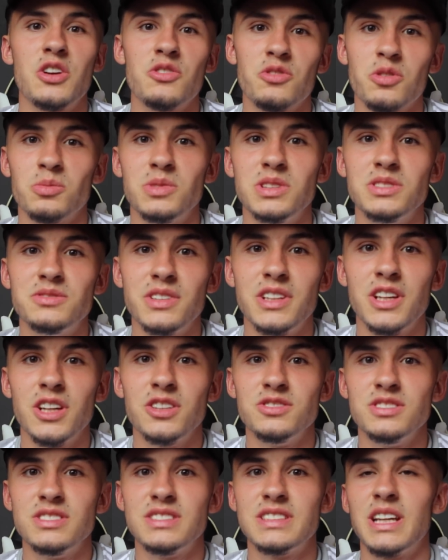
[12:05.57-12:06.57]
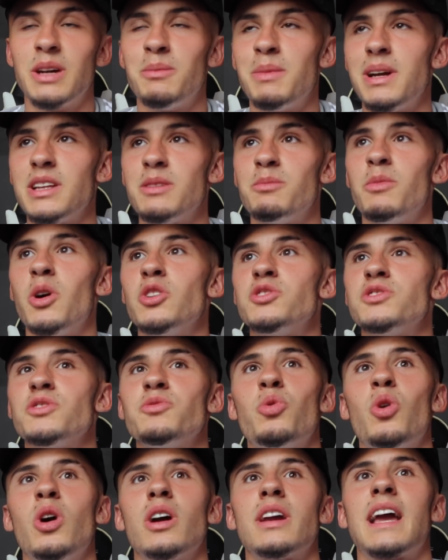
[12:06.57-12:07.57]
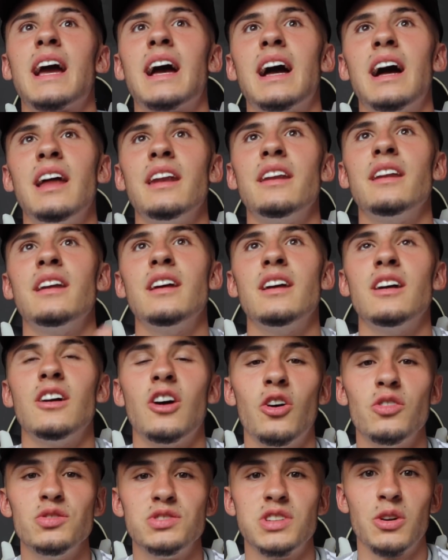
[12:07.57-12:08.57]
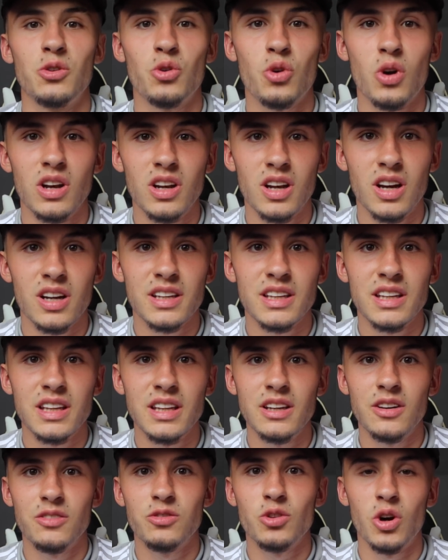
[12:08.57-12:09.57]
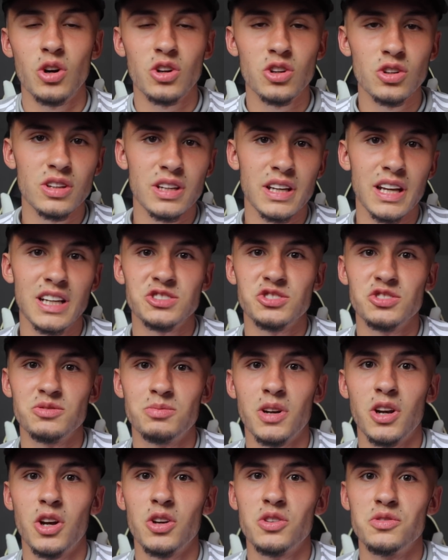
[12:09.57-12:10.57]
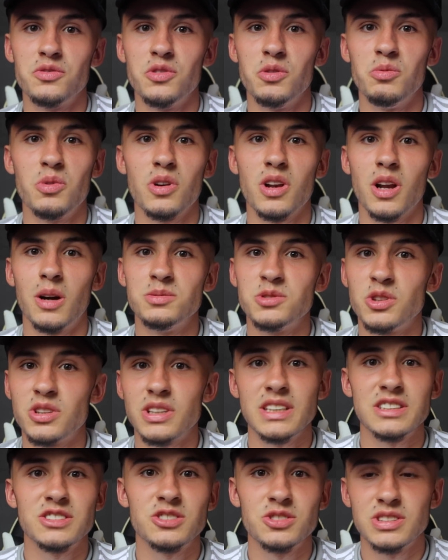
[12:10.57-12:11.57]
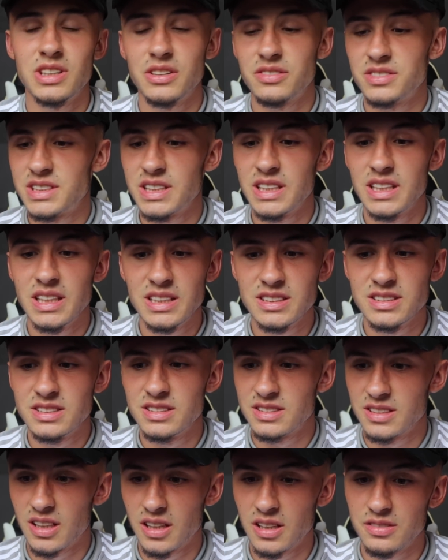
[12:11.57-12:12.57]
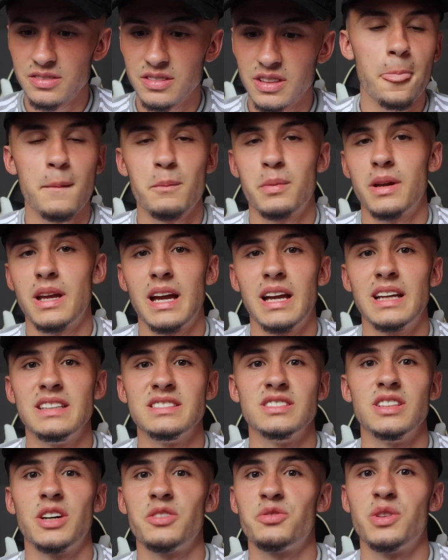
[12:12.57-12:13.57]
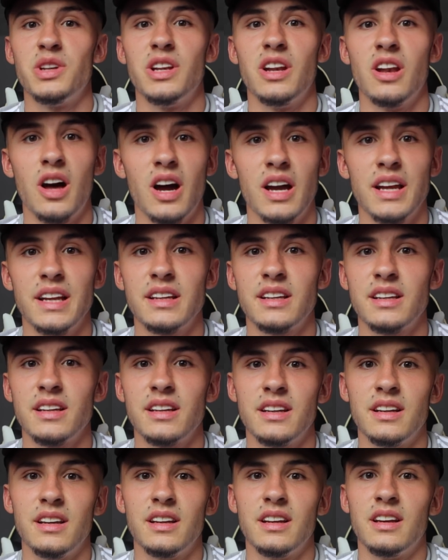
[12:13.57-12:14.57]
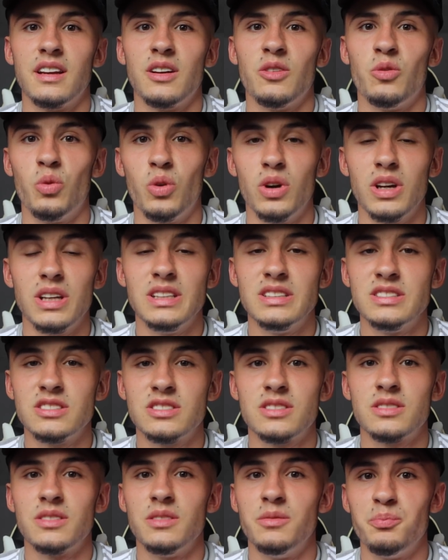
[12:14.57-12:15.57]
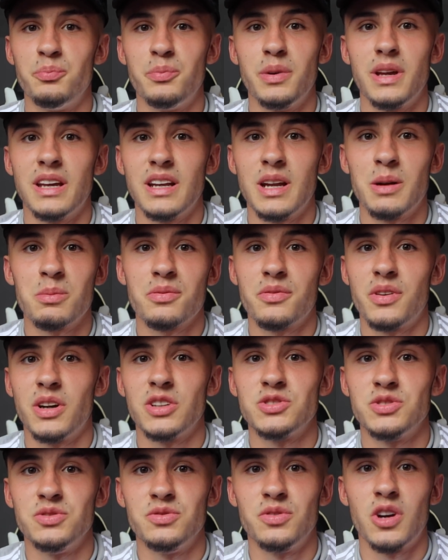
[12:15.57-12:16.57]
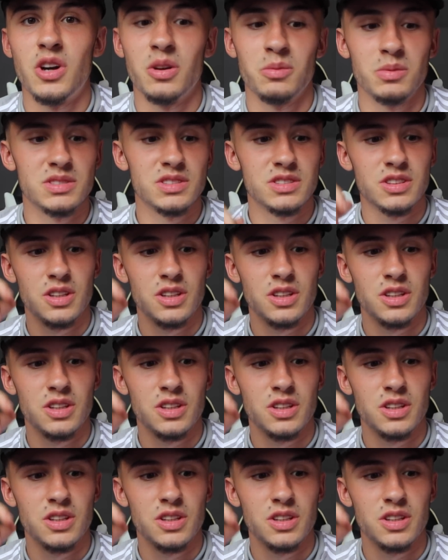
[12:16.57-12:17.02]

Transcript: From these videos, you see I make the most of what I can. Obviously I'm quite lucky, I've got a good connection with my local football club, so I get to use their facilities and stuff. But yeah, it's nothing like what it is being at a professional environment.